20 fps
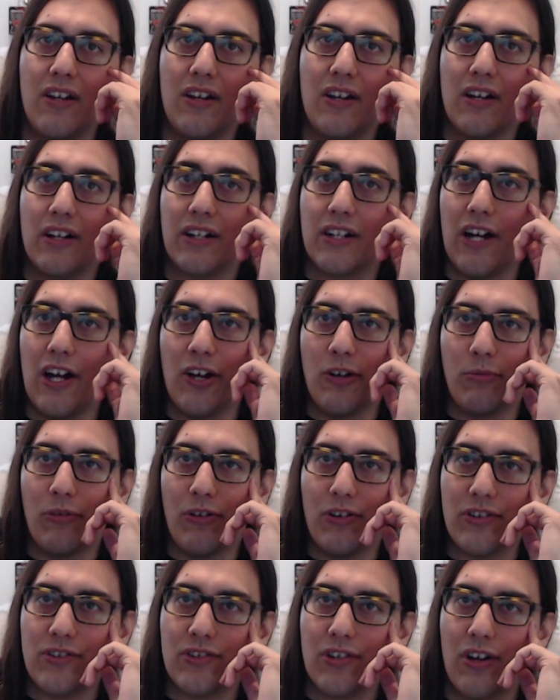Kyle
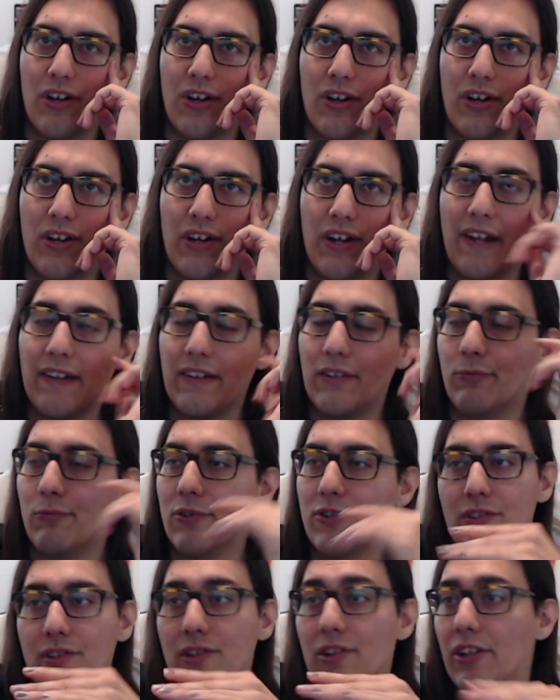Busch, and we're
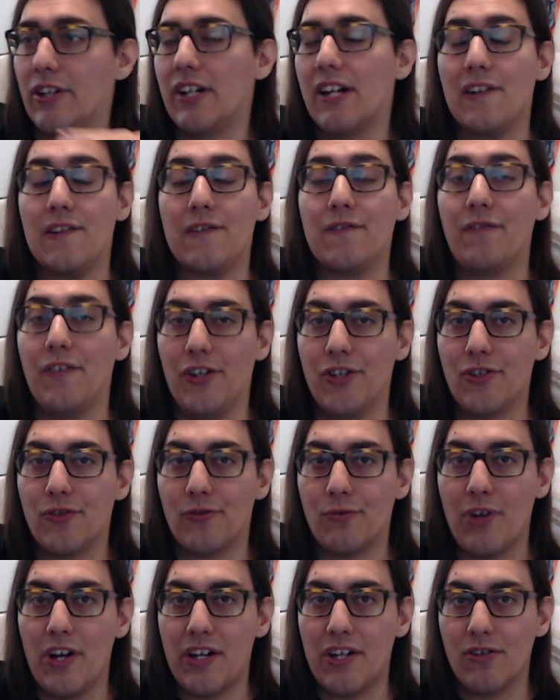just looking at his finishes
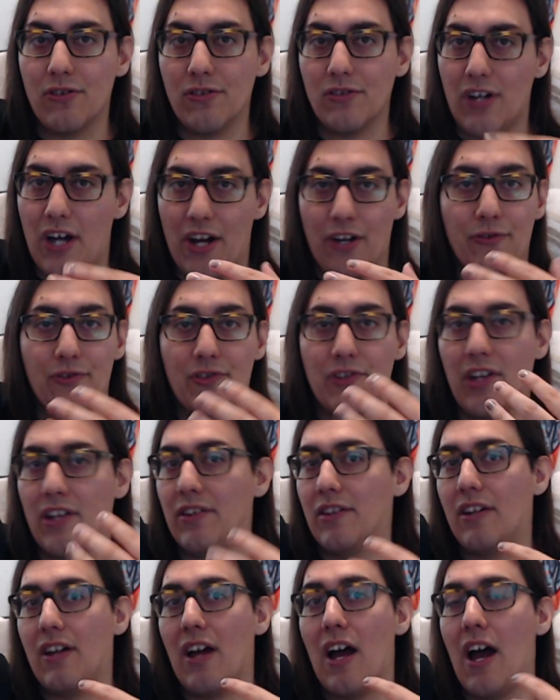right here. I understand
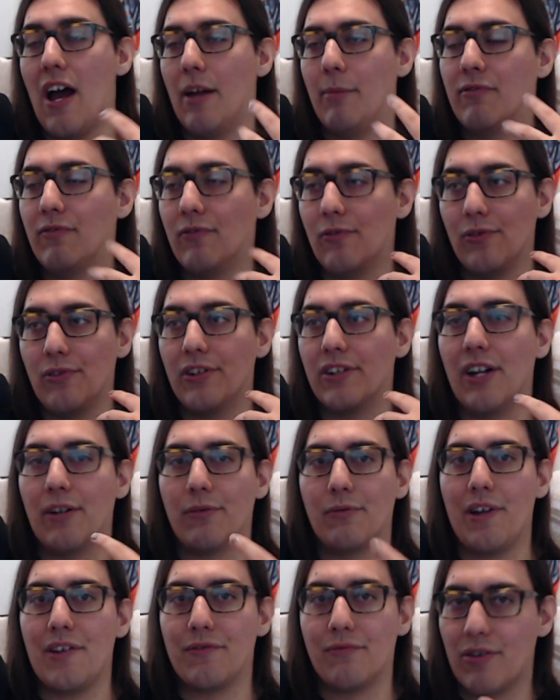that I prefer looking at
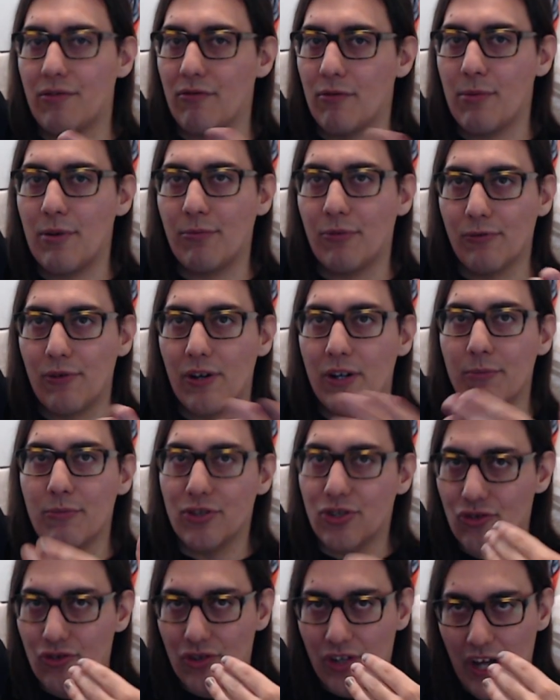race rating where people are running, but
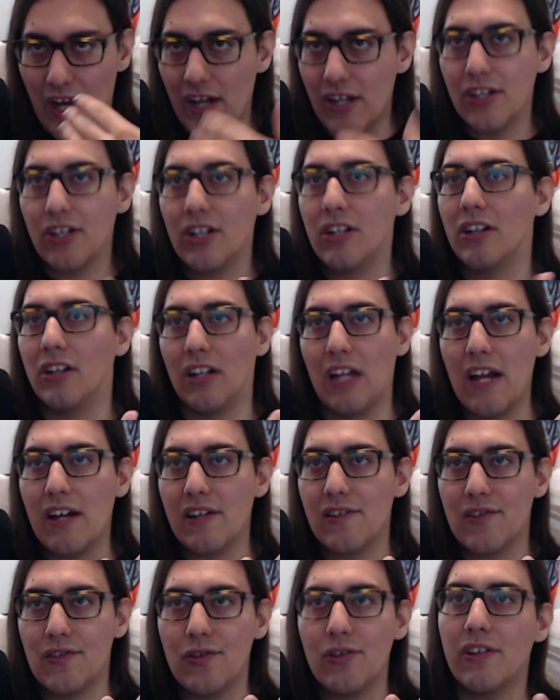just a
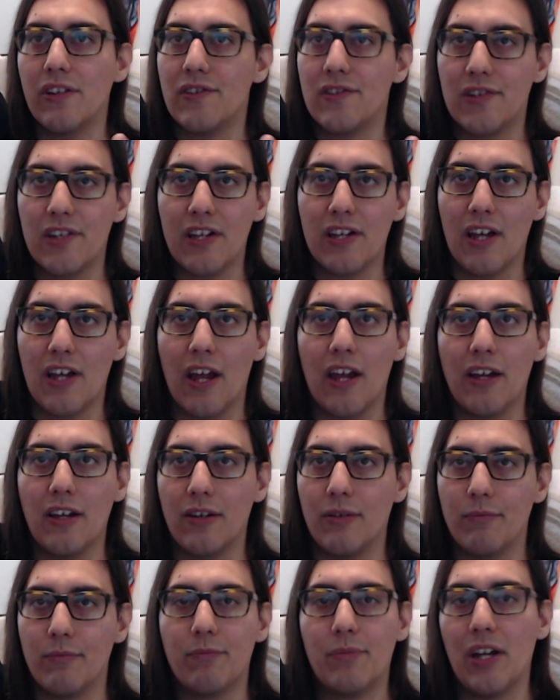glance, you can see a
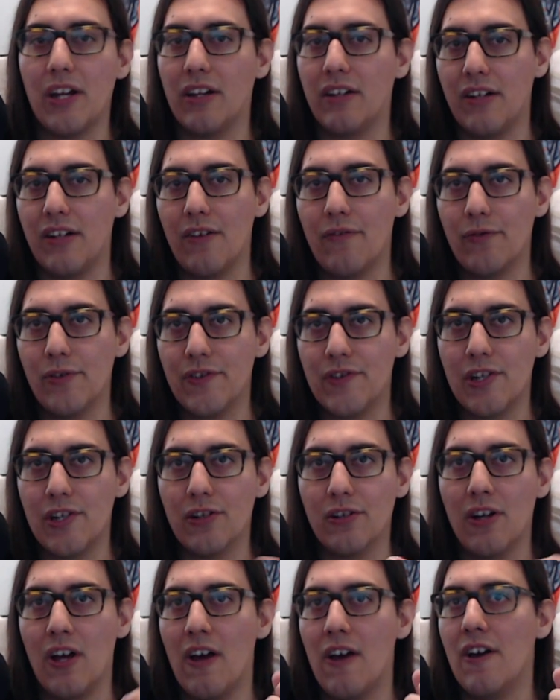big difference
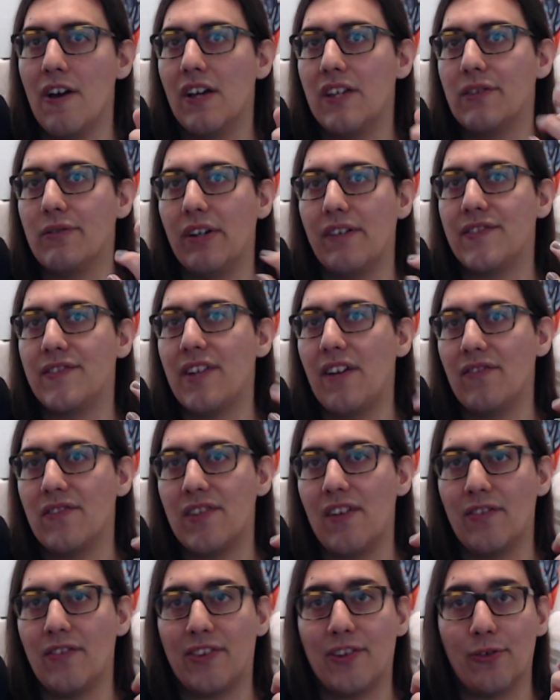here. So we have
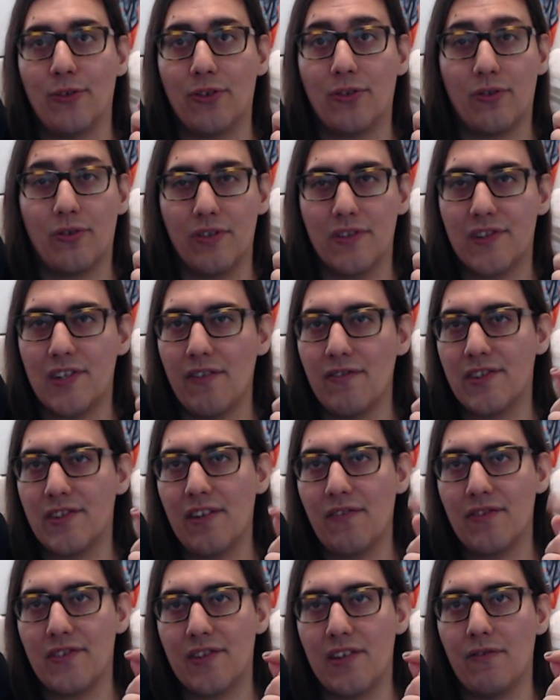
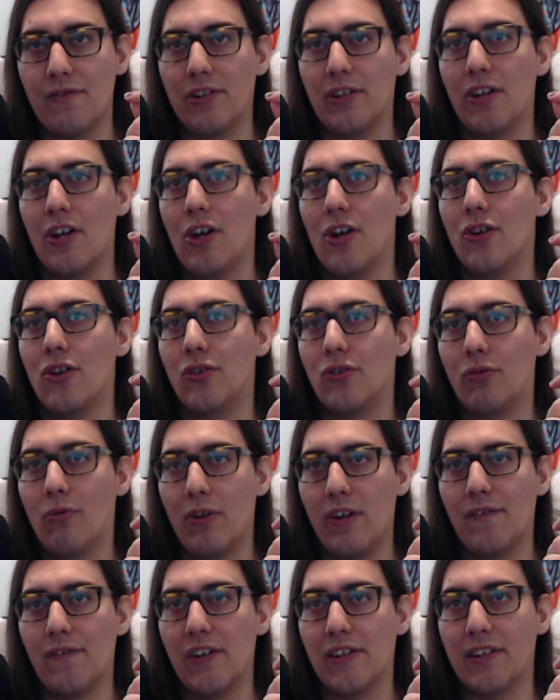777,
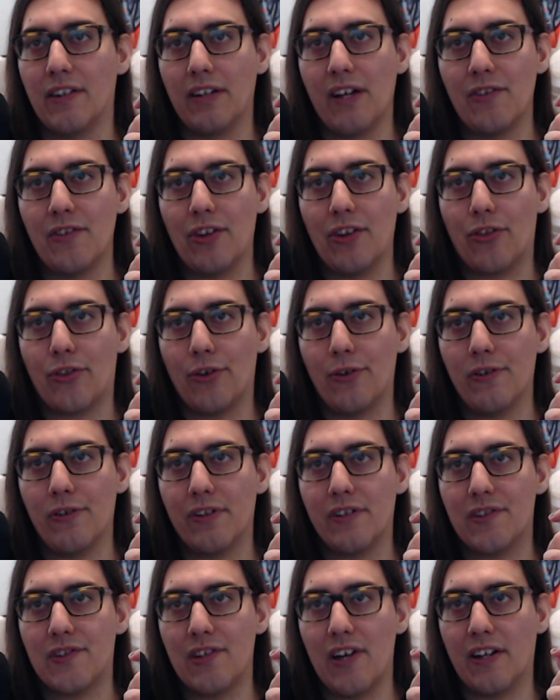25th, 11th, 3rd,
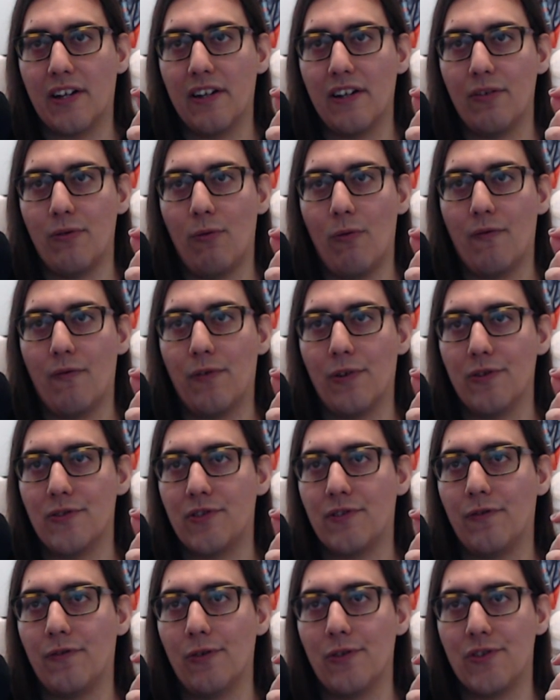2nd, 1st,
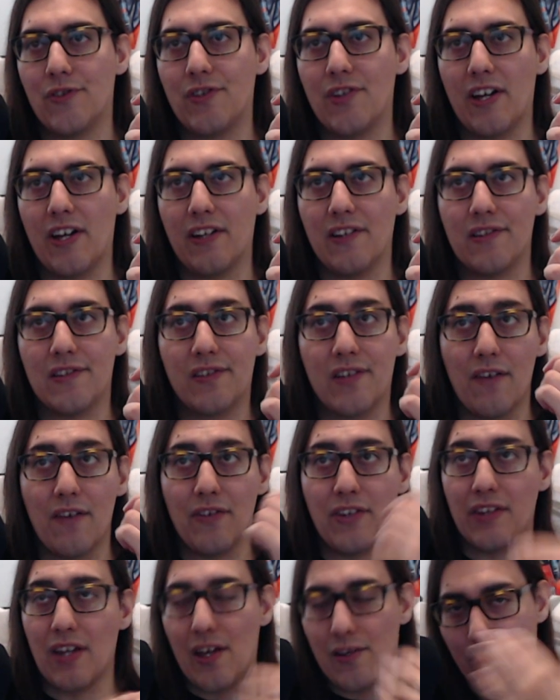2nd,
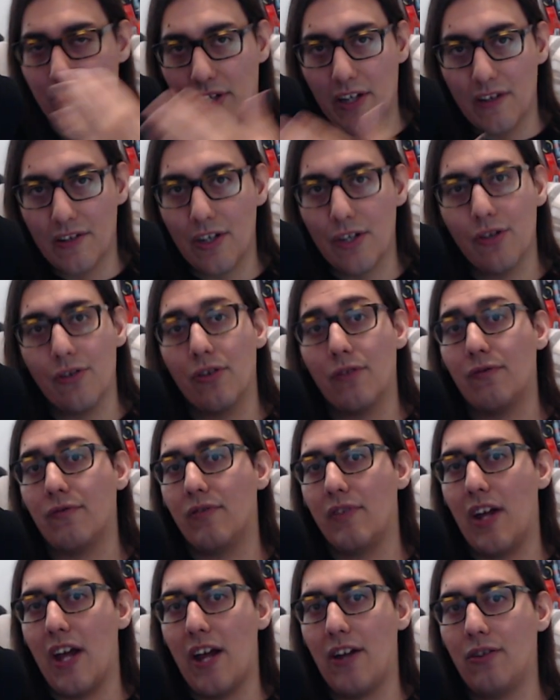7th as we continue to
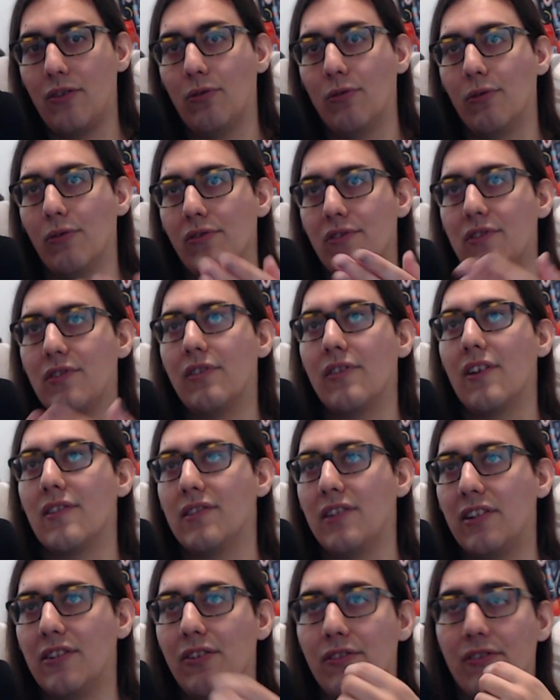head towards
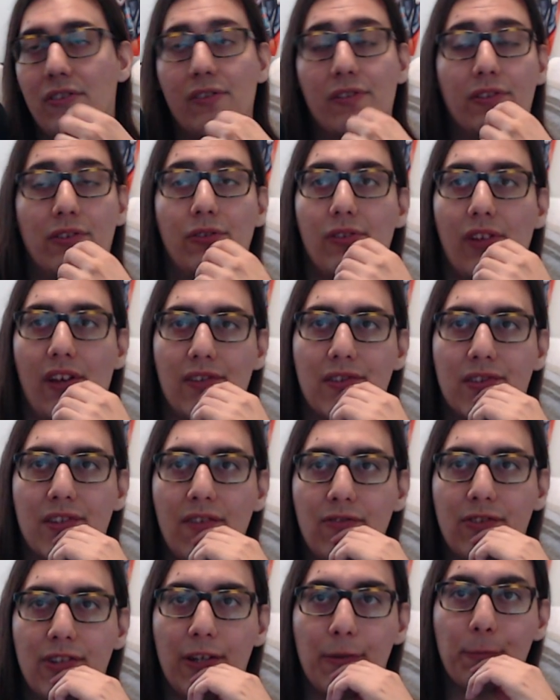2018 to
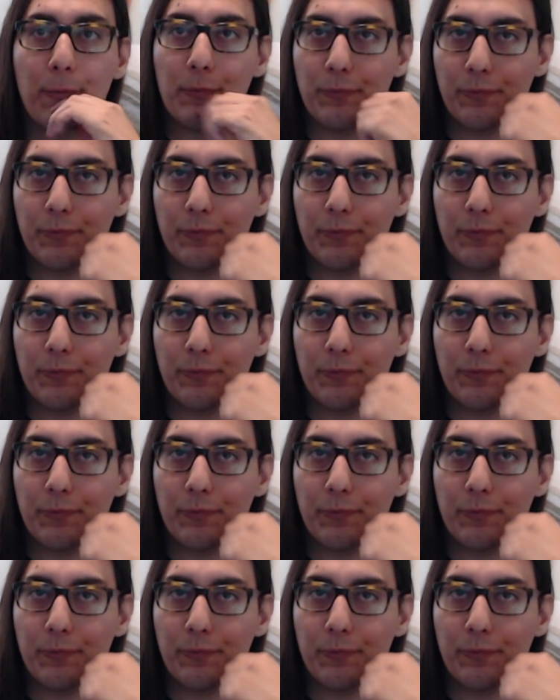2017.